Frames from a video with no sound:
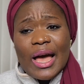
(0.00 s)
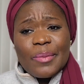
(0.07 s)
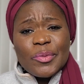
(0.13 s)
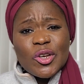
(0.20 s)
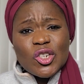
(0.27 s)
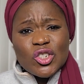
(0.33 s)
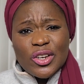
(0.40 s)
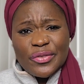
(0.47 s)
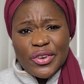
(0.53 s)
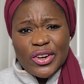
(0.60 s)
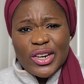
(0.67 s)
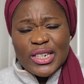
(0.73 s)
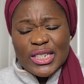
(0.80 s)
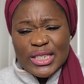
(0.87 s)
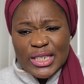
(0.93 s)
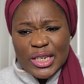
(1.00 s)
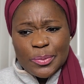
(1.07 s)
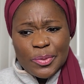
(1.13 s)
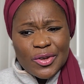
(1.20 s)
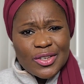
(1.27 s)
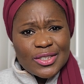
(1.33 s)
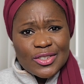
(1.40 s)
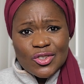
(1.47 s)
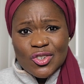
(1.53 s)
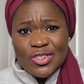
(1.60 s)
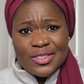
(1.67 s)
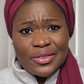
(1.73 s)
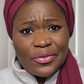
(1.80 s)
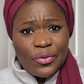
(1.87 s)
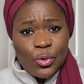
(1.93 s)
I'm not sure if you already did because it's
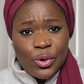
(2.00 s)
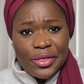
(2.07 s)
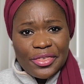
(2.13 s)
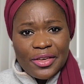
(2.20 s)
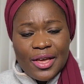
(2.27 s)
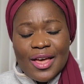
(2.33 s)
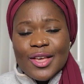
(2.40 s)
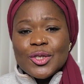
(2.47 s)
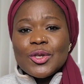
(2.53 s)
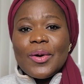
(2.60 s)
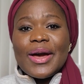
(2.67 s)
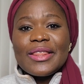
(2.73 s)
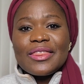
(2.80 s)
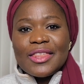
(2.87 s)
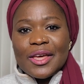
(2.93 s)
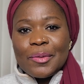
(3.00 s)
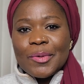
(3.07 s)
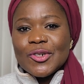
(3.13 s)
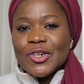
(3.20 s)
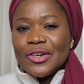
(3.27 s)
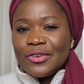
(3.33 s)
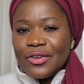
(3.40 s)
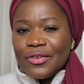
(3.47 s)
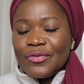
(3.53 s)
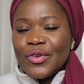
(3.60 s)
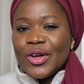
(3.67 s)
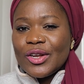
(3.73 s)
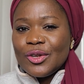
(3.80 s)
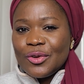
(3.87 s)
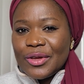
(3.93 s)
just the 4th. So I think majority of
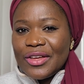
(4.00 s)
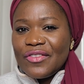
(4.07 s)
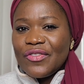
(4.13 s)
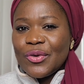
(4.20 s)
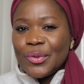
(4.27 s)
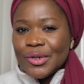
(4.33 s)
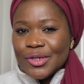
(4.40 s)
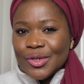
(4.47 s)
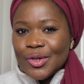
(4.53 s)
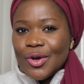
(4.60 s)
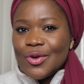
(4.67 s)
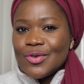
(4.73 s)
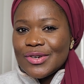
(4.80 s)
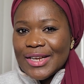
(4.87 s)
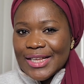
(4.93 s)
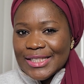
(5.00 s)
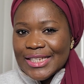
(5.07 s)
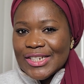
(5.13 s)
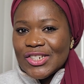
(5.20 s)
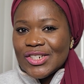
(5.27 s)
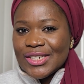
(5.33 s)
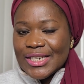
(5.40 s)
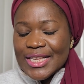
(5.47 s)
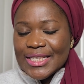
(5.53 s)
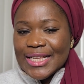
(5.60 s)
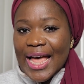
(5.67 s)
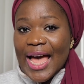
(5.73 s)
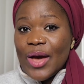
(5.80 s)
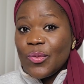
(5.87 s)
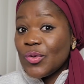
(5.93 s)
you are looking forward to your orientation
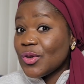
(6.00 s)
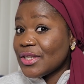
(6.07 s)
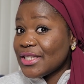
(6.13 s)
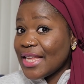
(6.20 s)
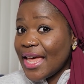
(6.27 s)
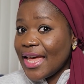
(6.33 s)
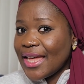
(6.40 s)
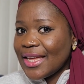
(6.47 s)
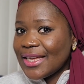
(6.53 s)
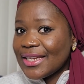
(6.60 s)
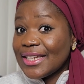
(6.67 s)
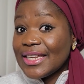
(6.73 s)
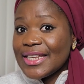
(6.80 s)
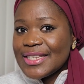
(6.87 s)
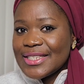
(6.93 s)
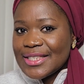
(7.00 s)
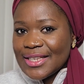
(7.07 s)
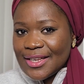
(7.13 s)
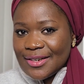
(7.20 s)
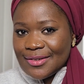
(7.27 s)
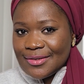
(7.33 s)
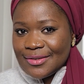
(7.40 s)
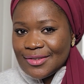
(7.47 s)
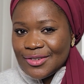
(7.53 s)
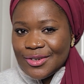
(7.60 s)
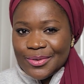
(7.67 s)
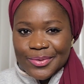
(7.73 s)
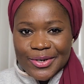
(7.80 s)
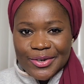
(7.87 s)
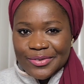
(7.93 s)
days. I will say, listen
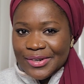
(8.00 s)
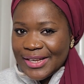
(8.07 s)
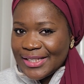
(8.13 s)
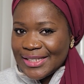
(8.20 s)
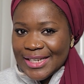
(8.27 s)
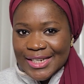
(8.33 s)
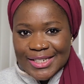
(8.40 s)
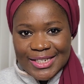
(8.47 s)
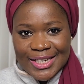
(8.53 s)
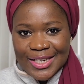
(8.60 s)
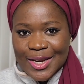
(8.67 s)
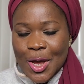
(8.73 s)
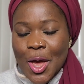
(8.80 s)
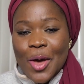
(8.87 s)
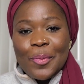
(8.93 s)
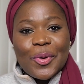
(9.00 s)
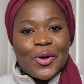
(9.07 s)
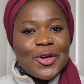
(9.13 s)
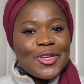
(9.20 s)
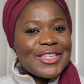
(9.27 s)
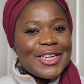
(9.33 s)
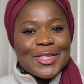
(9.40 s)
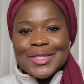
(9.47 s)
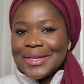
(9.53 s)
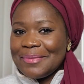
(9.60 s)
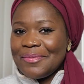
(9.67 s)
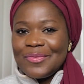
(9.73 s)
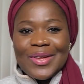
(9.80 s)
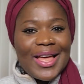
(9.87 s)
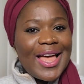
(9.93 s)
during orientation, because there's
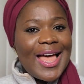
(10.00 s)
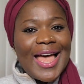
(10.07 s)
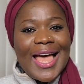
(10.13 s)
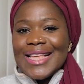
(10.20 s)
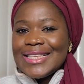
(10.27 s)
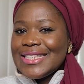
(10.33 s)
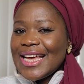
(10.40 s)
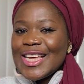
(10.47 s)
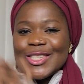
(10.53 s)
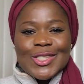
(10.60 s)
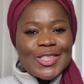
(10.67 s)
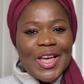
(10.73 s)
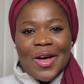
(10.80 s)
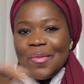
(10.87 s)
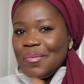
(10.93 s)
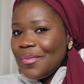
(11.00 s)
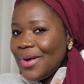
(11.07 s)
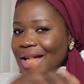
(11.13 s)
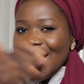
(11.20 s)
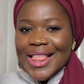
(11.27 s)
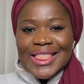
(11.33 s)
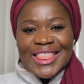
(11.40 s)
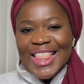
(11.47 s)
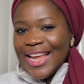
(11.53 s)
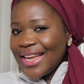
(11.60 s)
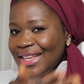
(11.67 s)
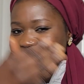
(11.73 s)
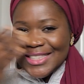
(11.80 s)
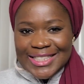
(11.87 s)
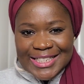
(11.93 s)
some
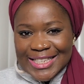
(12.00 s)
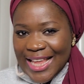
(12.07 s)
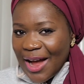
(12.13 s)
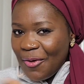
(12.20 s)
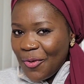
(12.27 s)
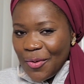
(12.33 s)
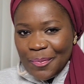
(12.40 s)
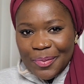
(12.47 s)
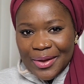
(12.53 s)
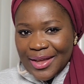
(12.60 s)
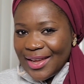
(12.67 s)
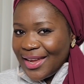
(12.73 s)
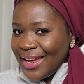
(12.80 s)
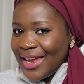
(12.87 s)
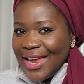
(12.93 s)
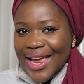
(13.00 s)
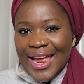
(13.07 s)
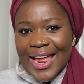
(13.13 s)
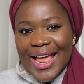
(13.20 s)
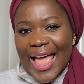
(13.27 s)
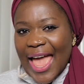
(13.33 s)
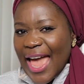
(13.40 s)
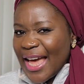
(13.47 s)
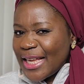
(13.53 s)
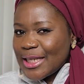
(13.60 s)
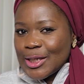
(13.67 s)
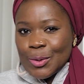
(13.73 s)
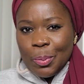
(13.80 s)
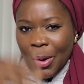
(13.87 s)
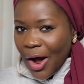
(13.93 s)
things that will be
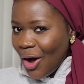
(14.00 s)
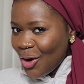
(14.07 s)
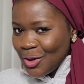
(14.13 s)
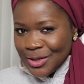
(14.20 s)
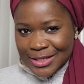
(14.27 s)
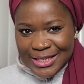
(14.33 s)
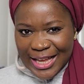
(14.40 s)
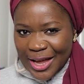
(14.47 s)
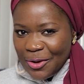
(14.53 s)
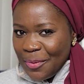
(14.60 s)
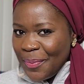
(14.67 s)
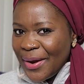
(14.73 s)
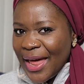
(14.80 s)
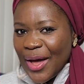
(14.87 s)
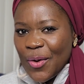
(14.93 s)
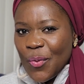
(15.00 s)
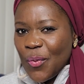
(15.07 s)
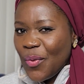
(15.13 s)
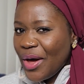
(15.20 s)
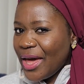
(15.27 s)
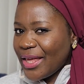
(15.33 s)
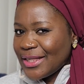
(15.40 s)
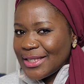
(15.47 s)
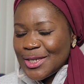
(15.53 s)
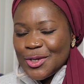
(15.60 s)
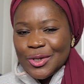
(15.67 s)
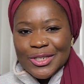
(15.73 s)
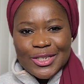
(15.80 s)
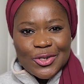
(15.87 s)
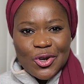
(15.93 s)
exposed there. You'll be like, wait,
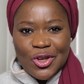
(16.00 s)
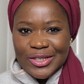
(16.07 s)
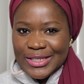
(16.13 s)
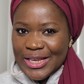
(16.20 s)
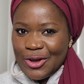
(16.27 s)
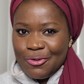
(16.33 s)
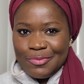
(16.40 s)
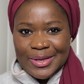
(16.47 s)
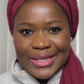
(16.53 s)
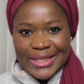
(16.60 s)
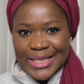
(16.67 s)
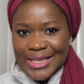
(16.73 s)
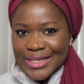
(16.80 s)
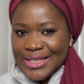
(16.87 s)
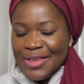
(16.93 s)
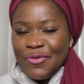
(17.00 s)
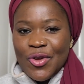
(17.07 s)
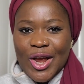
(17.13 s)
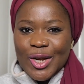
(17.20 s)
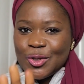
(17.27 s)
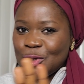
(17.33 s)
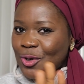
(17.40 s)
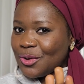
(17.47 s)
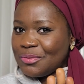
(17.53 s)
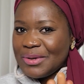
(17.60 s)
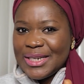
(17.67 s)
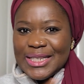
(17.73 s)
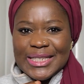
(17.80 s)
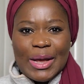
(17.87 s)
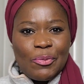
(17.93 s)
you did not tell me this. If you had told
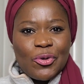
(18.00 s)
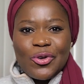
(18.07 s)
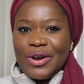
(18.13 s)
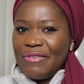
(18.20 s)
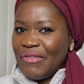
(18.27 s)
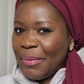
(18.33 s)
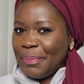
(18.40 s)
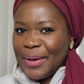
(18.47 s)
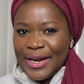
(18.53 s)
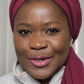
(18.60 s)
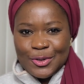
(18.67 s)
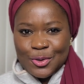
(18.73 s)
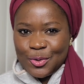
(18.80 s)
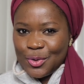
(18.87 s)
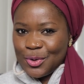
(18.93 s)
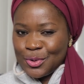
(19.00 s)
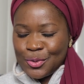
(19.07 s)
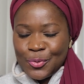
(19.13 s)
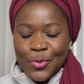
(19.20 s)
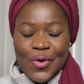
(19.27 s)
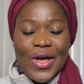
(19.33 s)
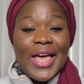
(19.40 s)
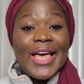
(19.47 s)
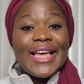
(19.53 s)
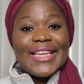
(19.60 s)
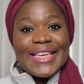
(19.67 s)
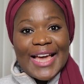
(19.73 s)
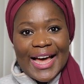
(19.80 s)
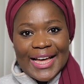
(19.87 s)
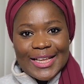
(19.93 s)
me this, I wouldn't have applied to your school.
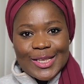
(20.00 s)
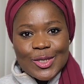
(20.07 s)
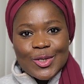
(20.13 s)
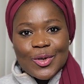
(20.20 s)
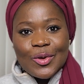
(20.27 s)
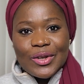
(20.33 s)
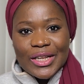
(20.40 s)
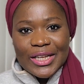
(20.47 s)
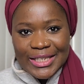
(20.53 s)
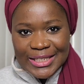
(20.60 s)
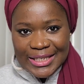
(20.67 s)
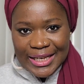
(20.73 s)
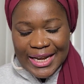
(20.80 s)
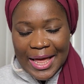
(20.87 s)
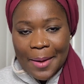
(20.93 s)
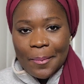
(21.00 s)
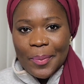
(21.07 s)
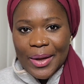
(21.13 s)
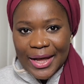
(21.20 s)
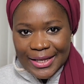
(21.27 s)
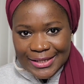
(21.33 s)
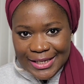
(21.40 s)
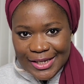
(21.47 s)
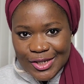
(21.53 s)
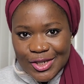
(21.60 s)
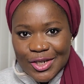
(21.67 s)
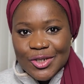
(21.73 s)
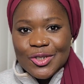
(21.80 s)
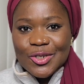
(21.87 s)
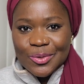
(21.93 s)
Yeah. So listen and pay
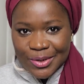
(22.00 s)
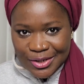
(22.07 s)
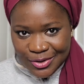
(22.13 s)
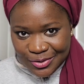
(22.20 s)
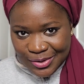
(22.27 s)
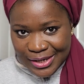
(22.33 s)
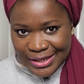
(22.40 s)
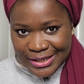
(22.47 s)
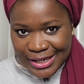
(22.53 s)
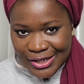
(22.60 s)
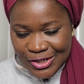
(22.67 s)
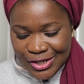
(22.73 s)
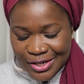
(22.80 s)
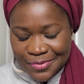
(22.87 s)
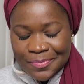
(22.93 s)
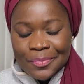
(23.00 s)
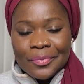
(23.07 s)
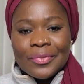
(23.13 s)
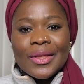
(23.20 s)
attention during orientation.